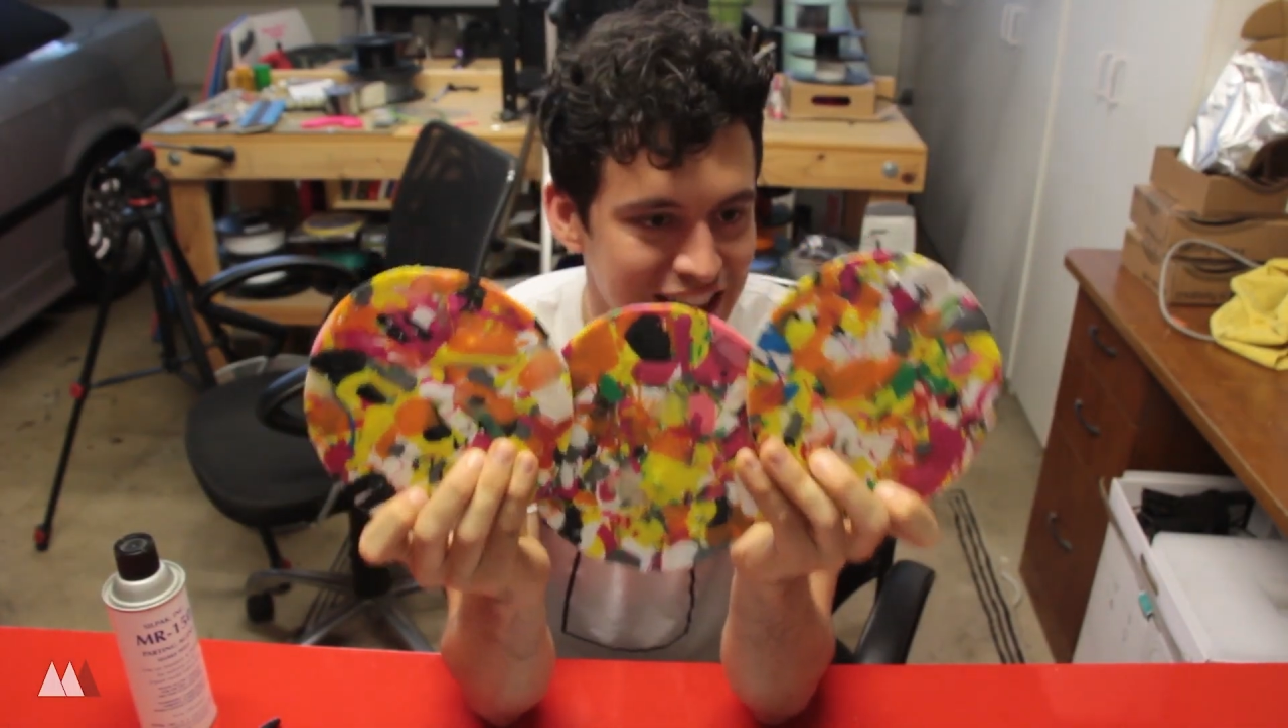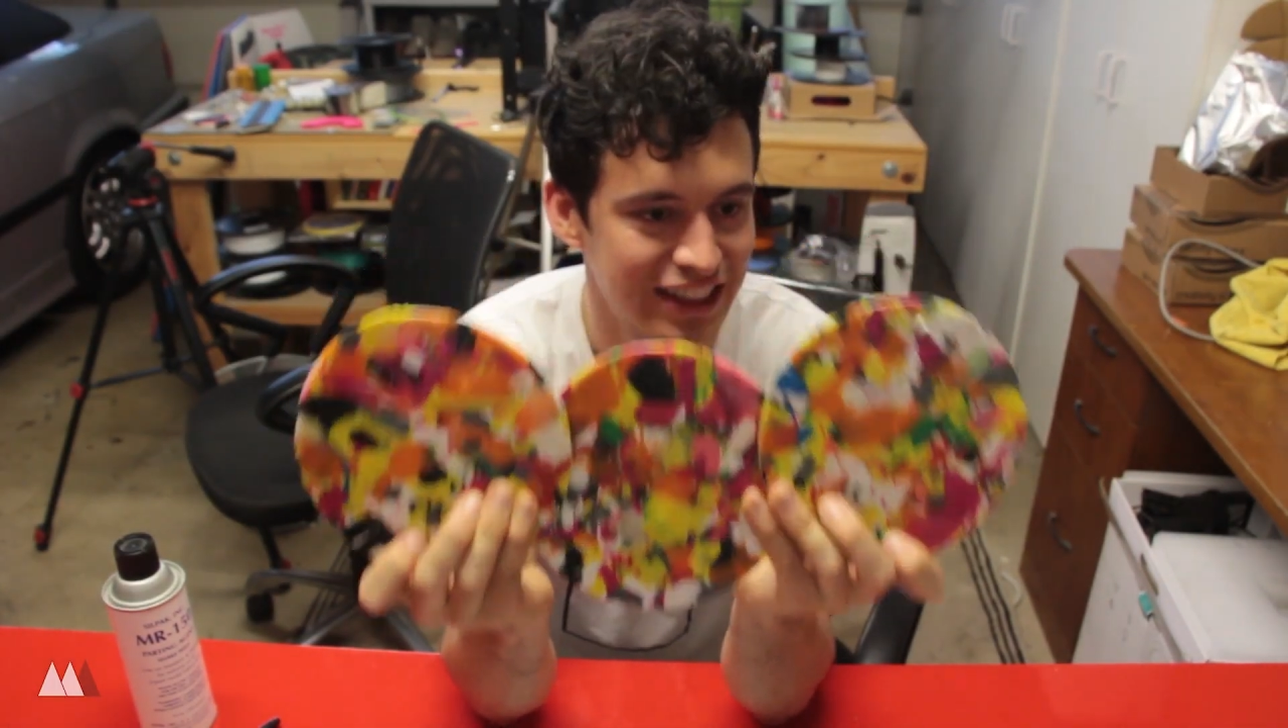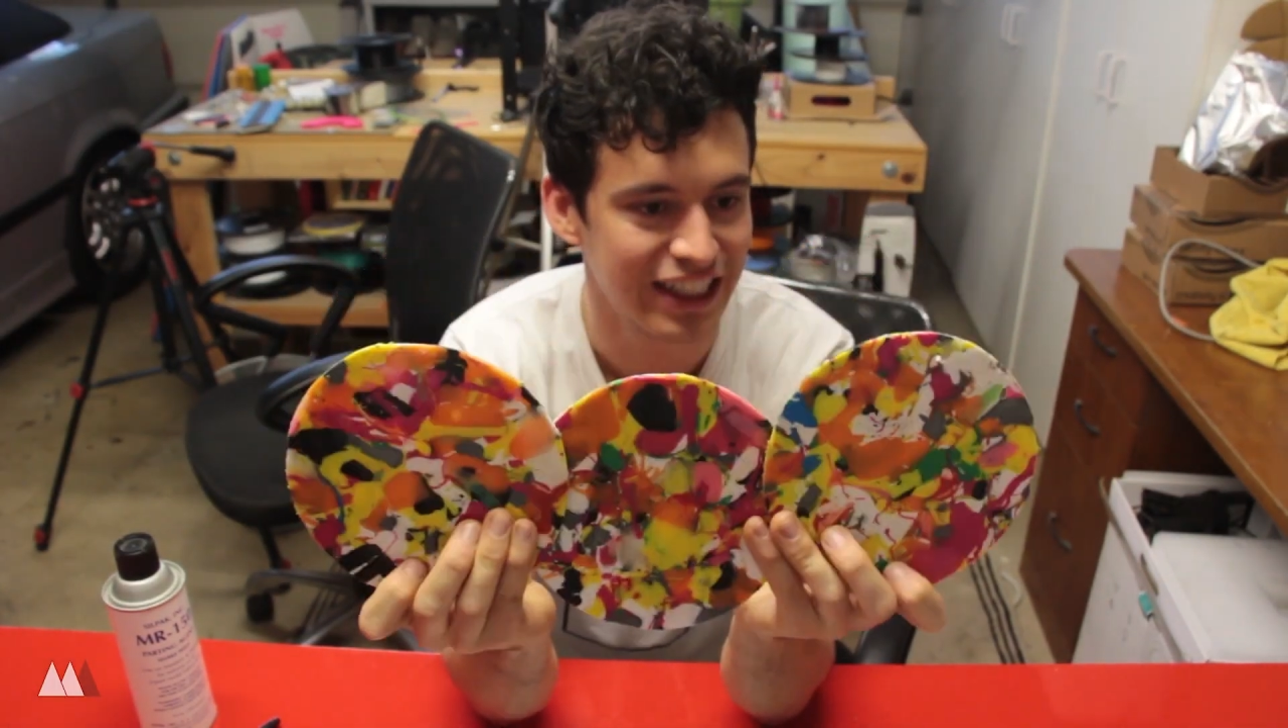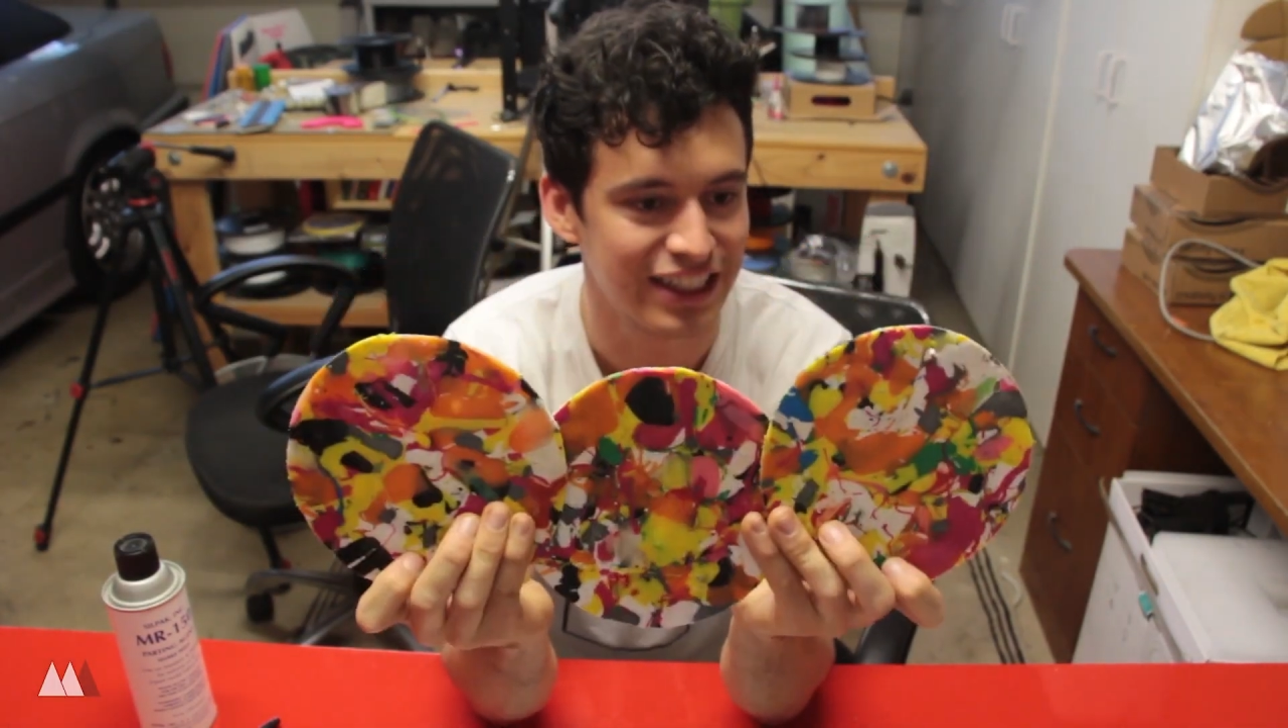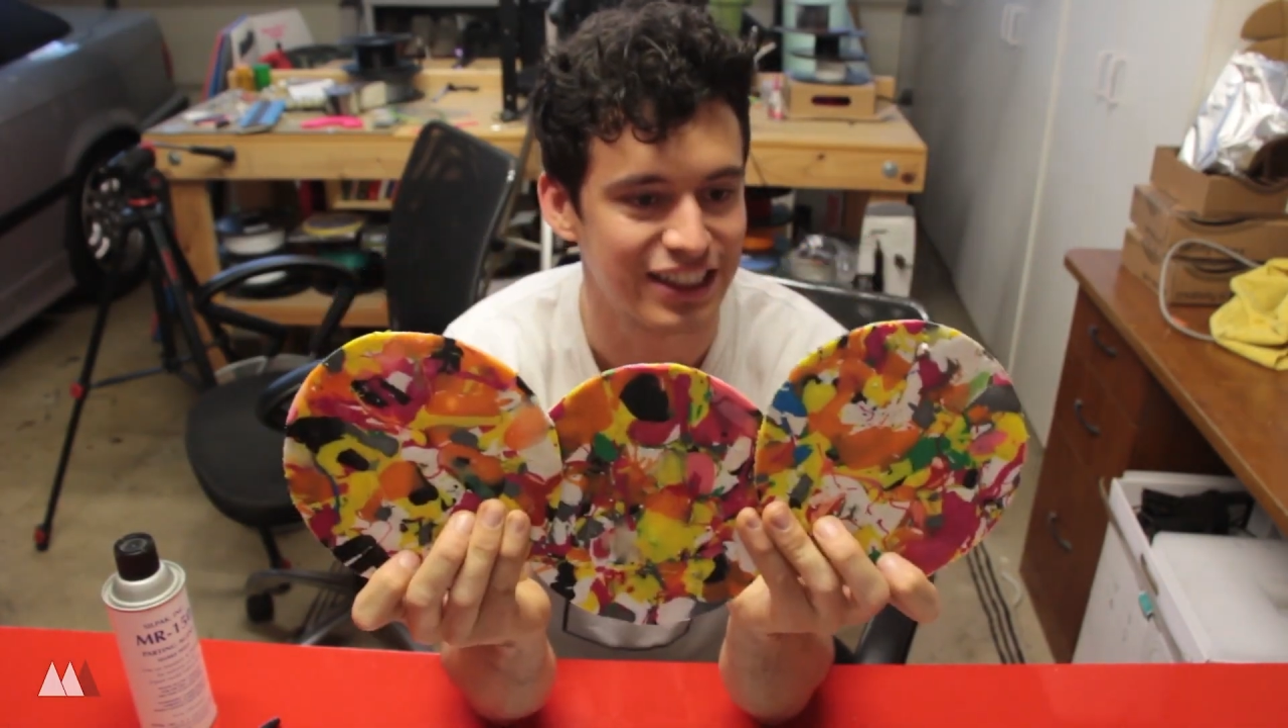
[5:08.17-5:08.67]

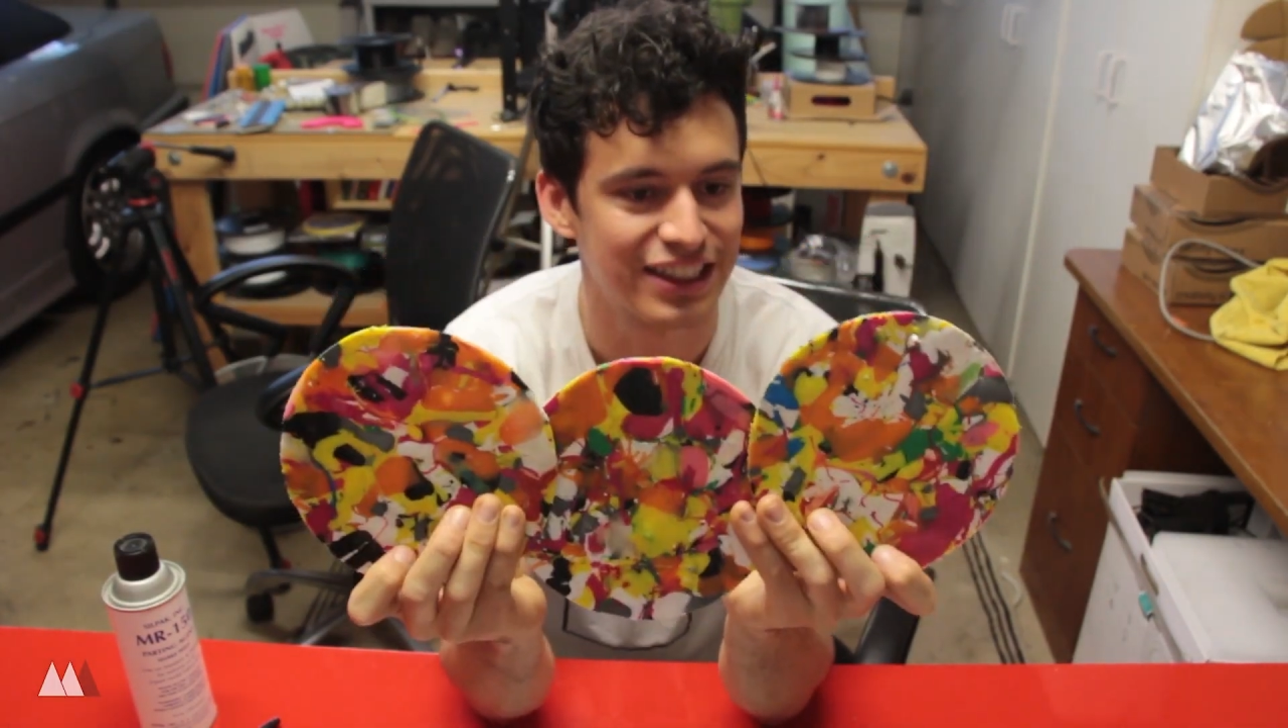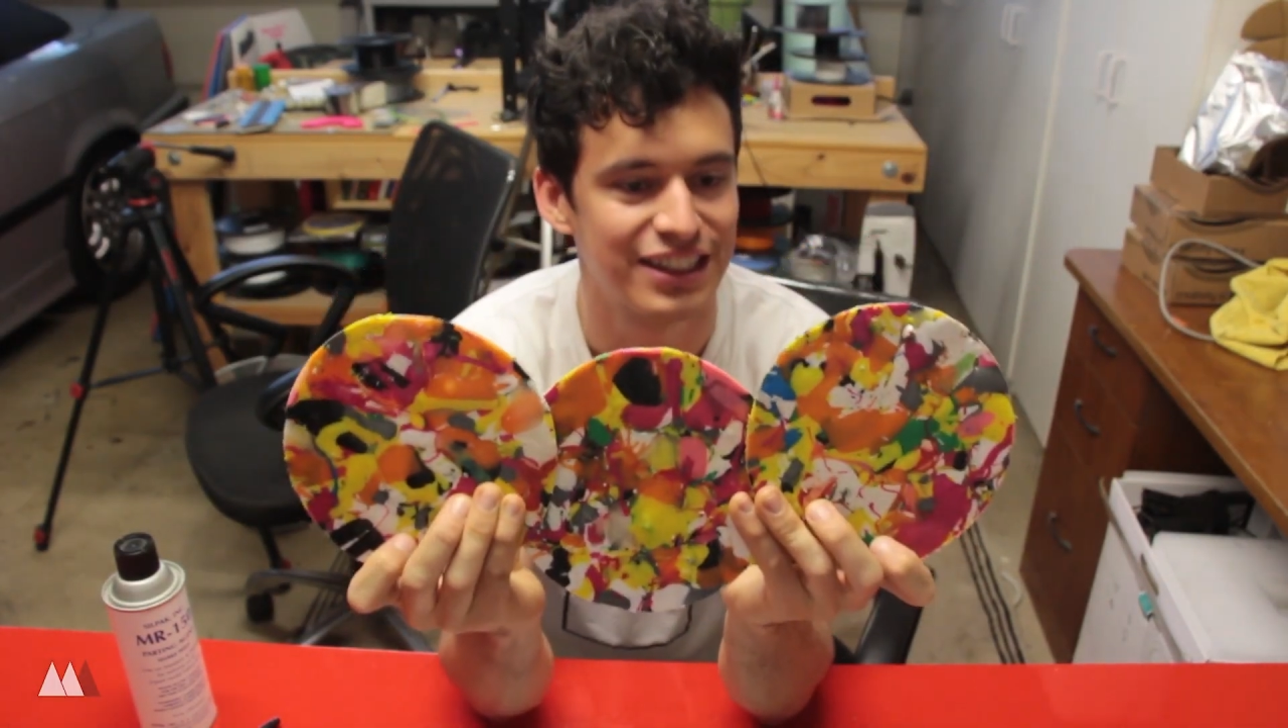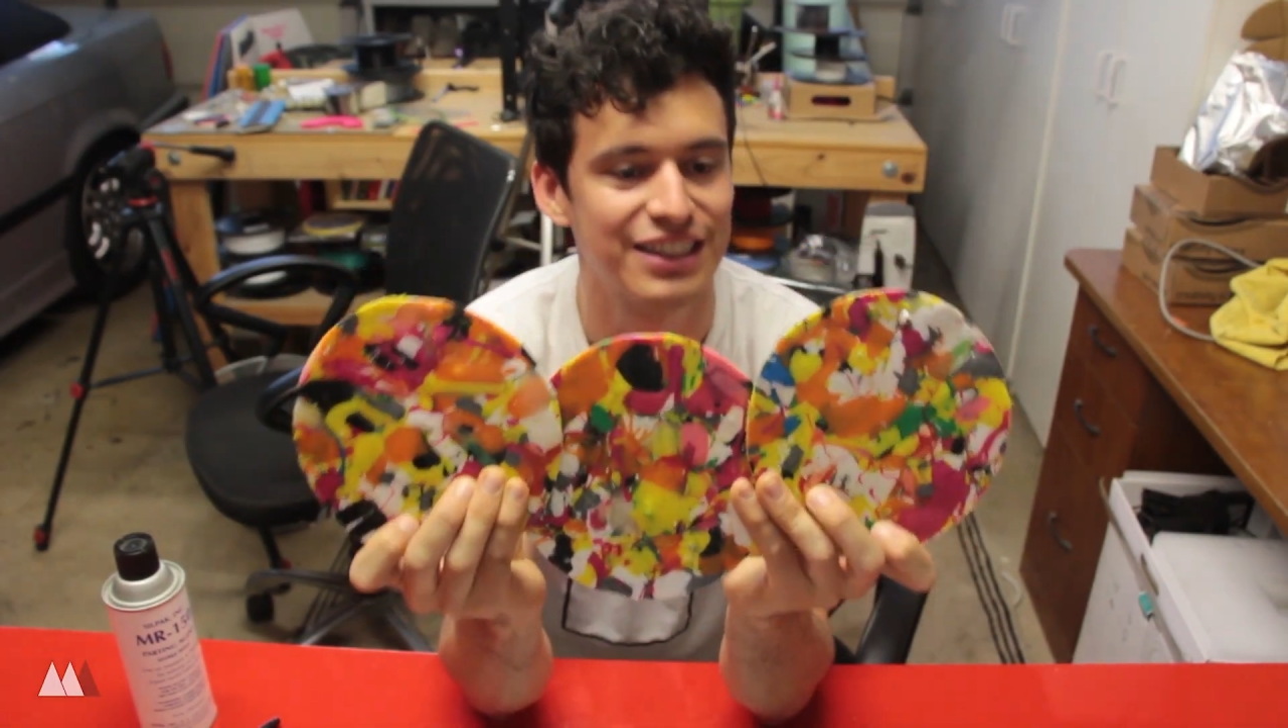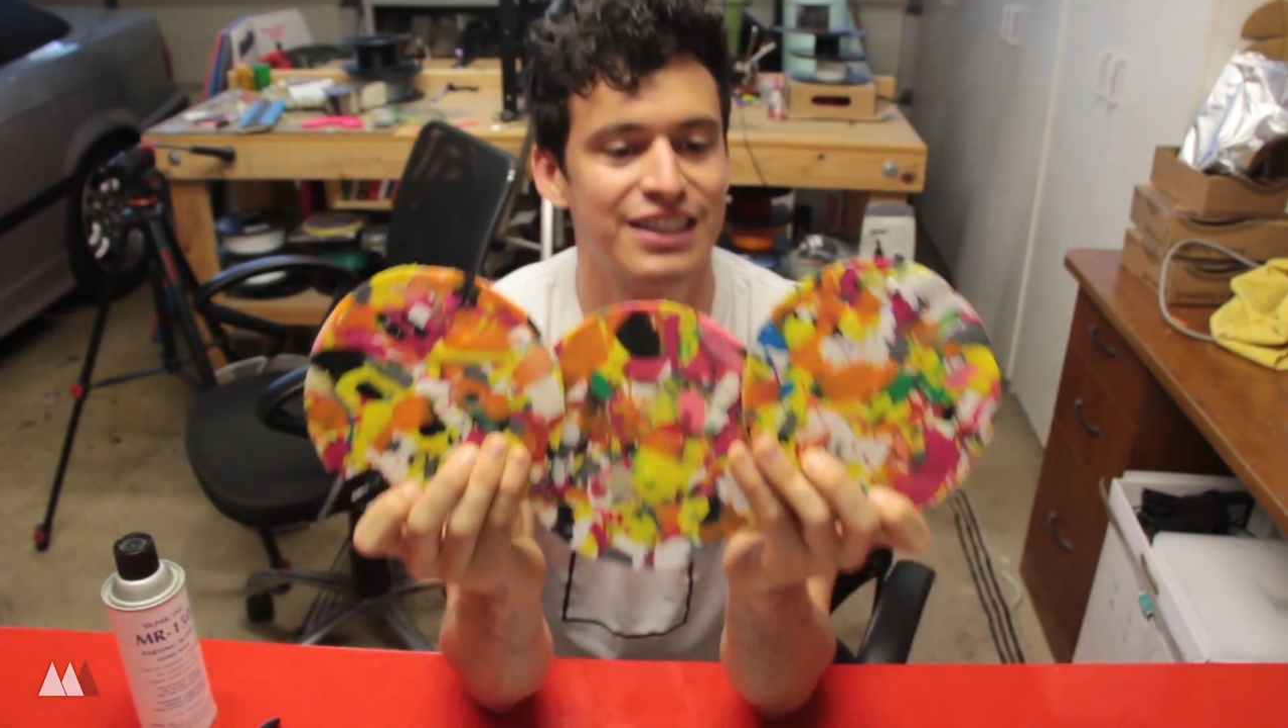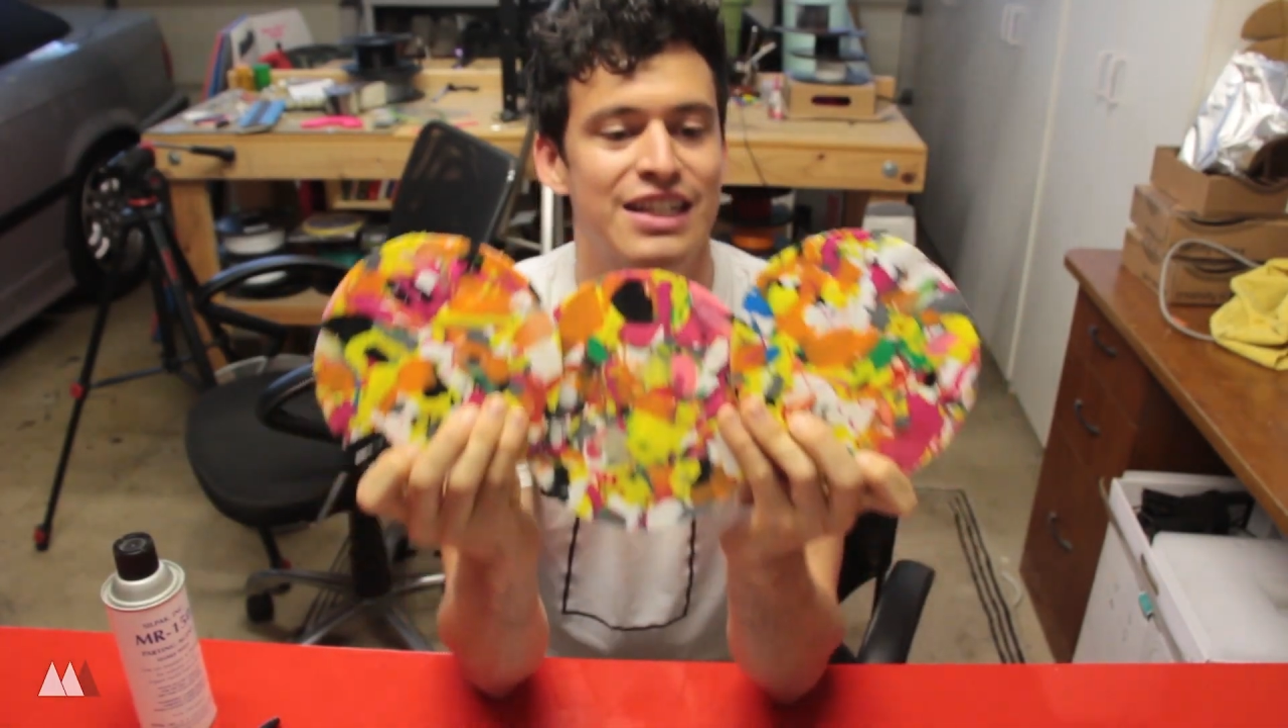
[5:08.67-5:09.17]

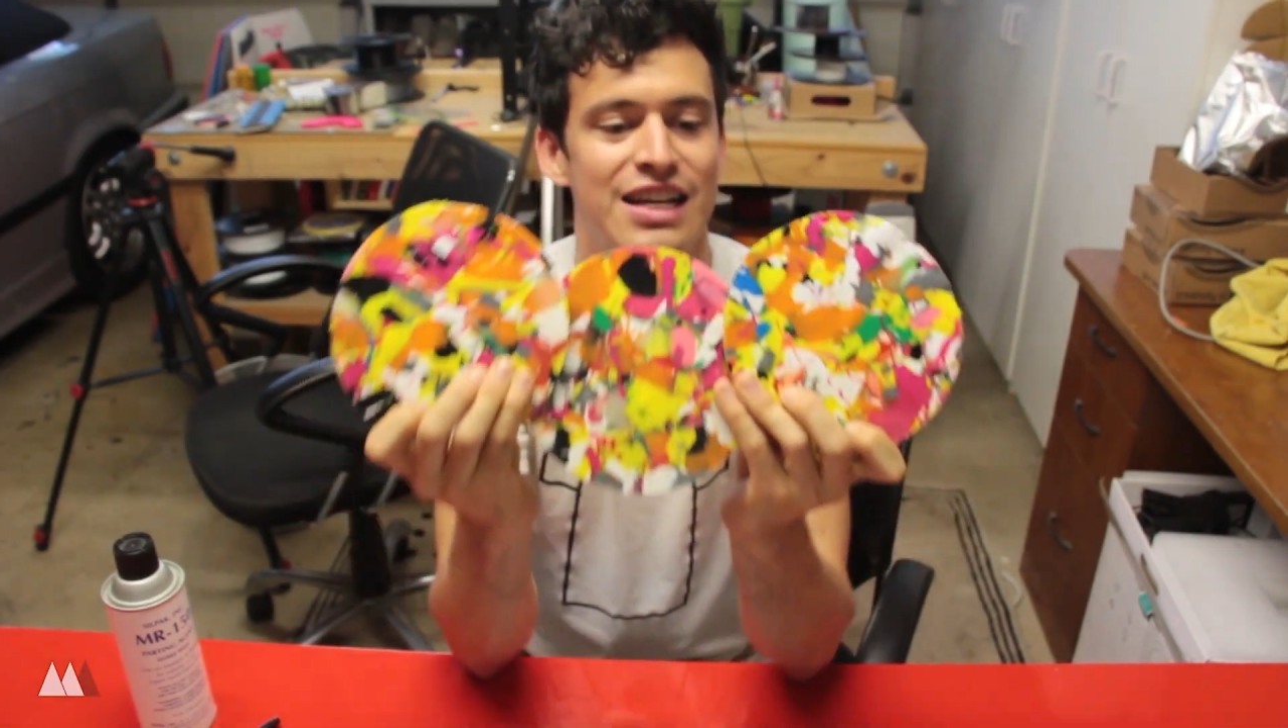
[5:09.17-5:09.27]
discs